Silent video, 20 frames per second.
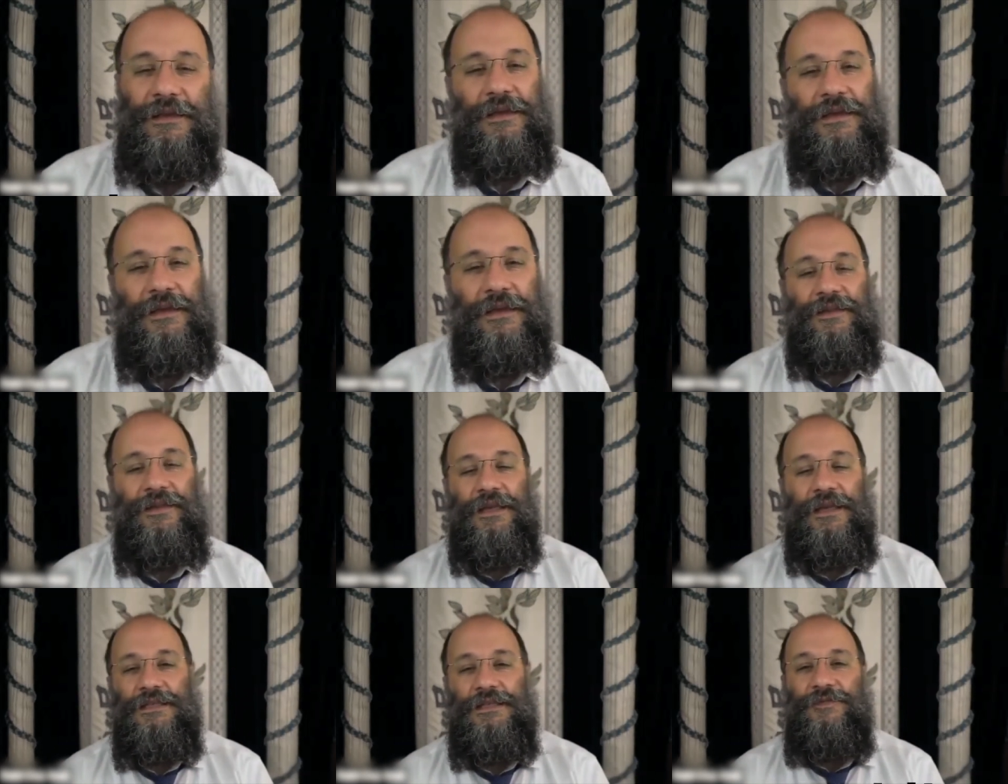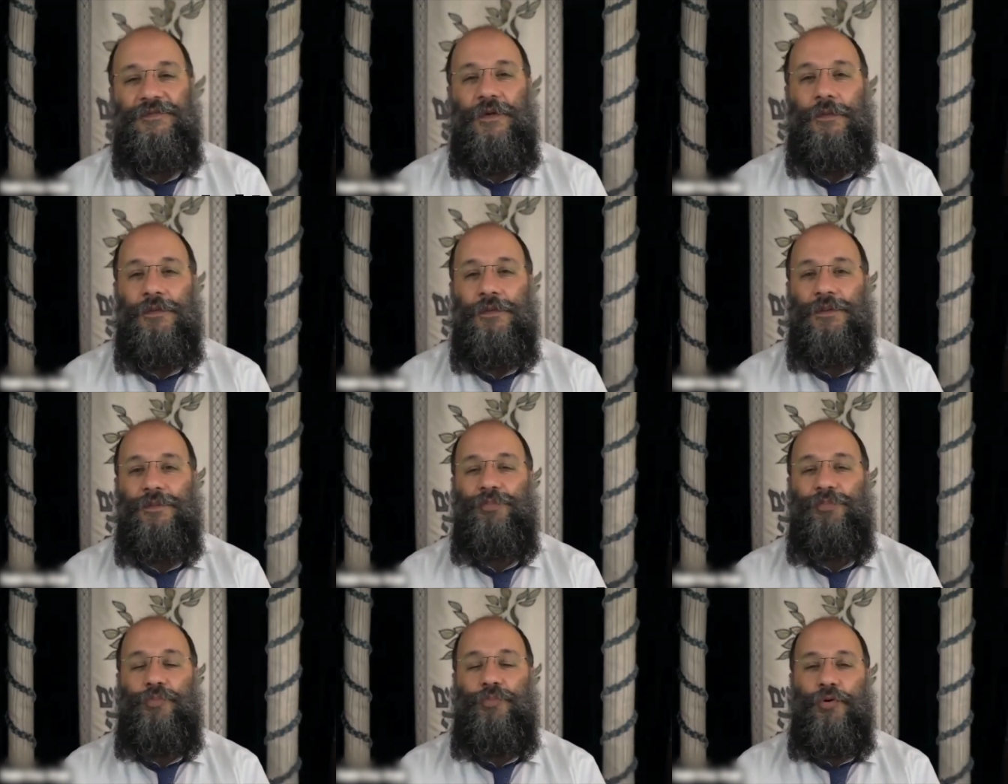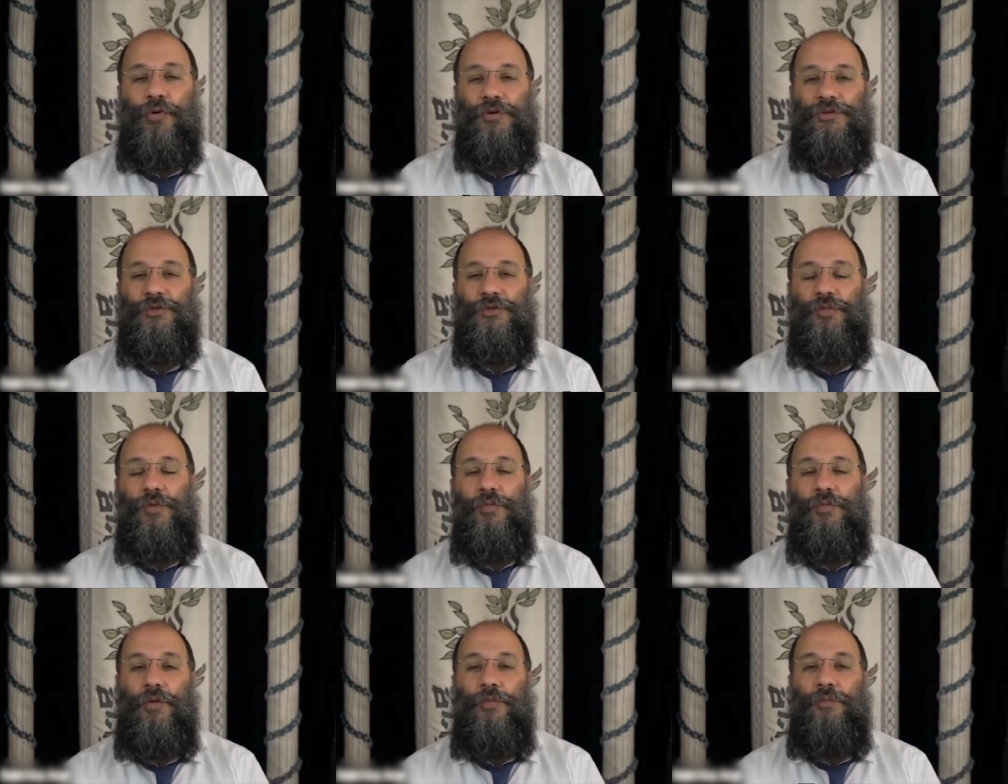and I think it's very important
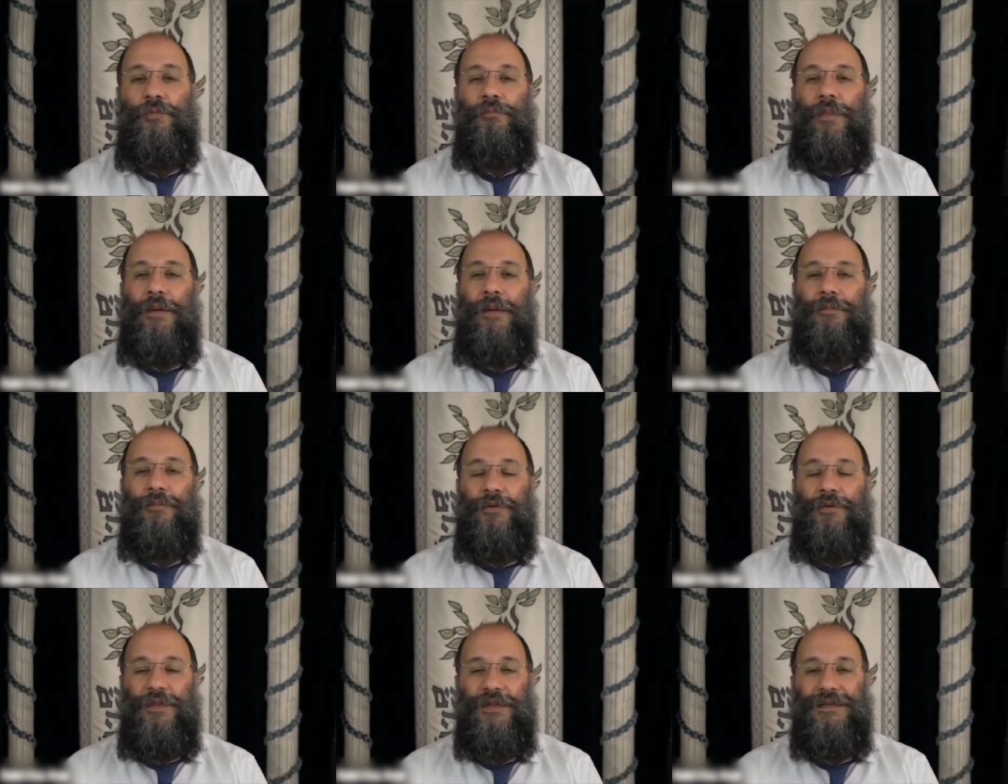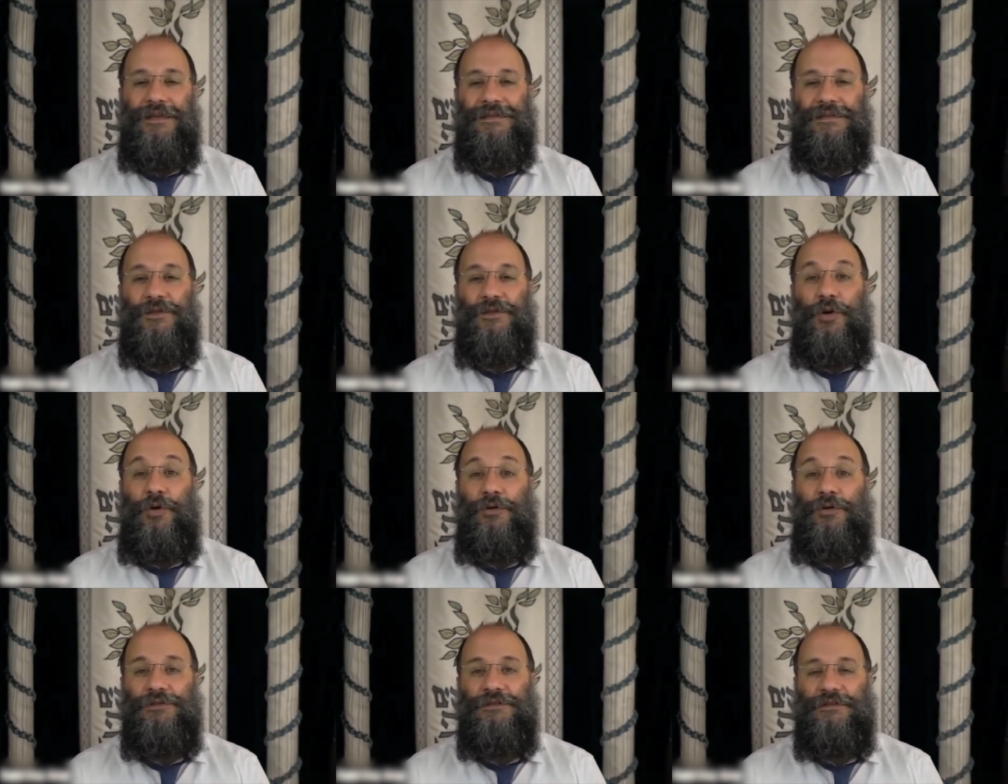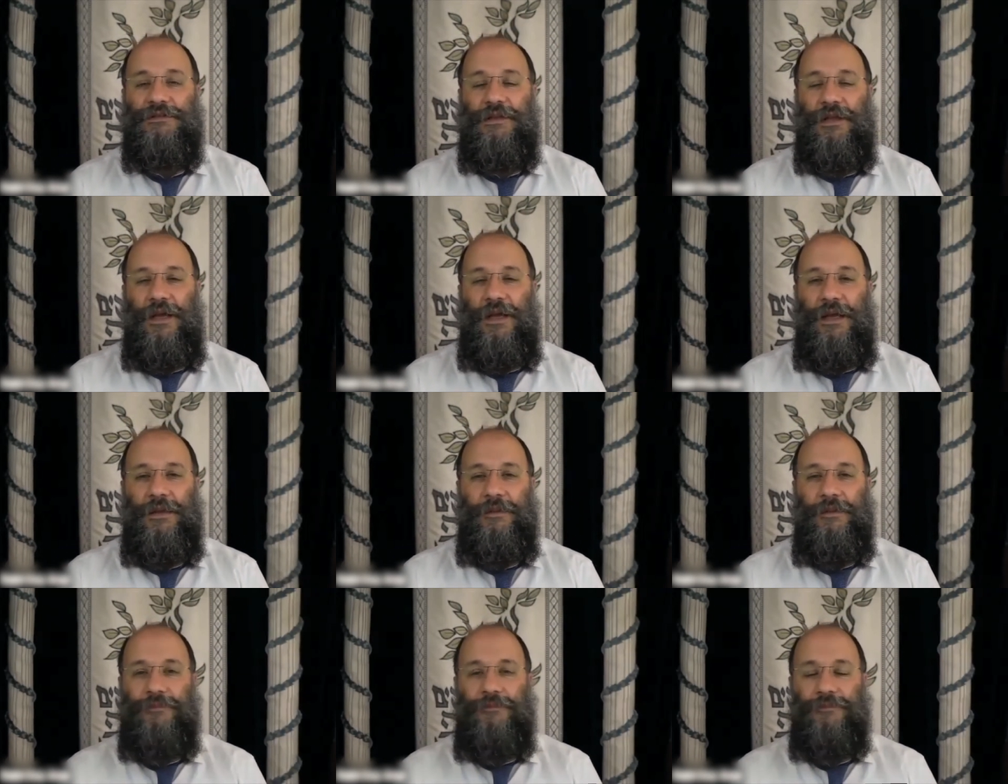we remember this all the
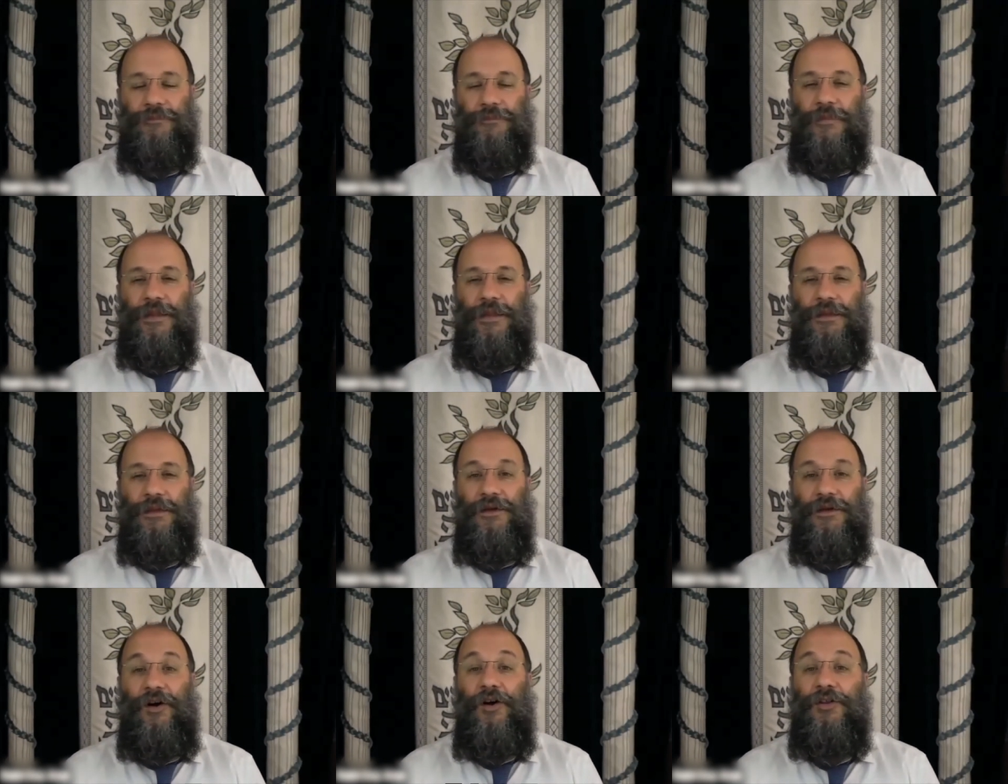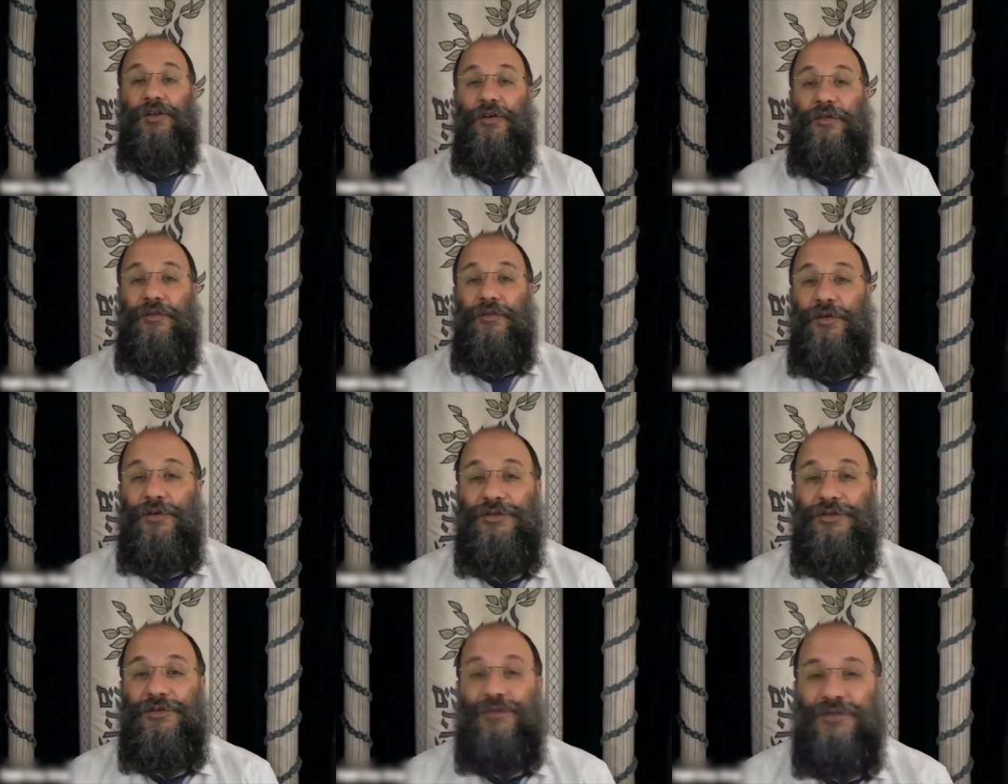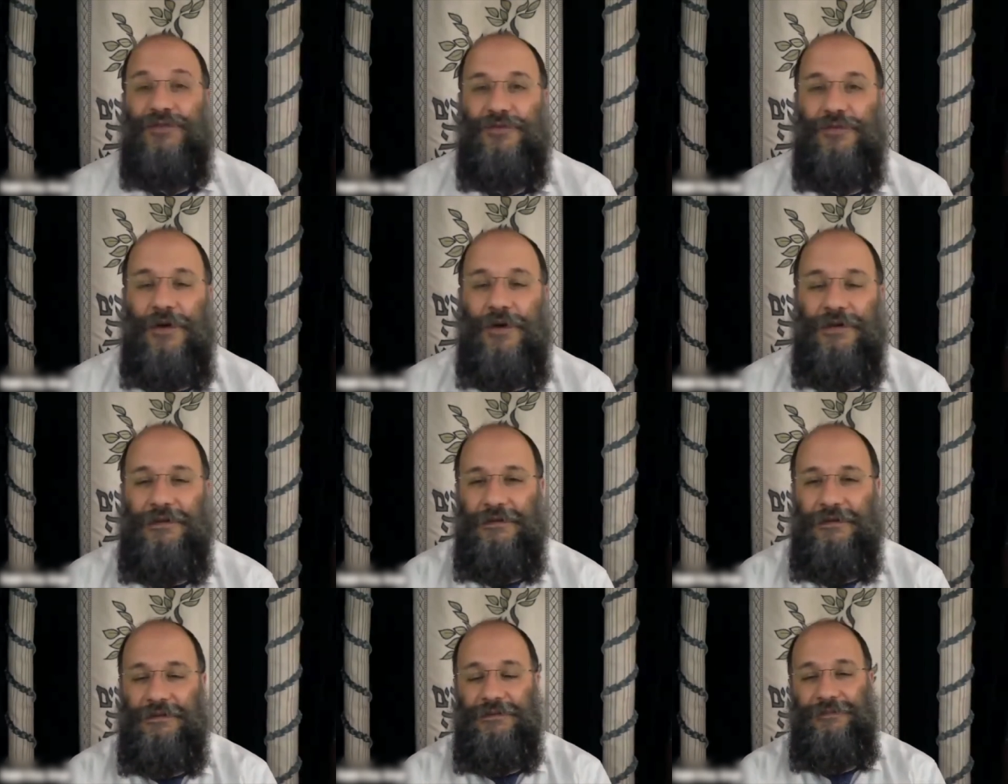time. All of those who struggle,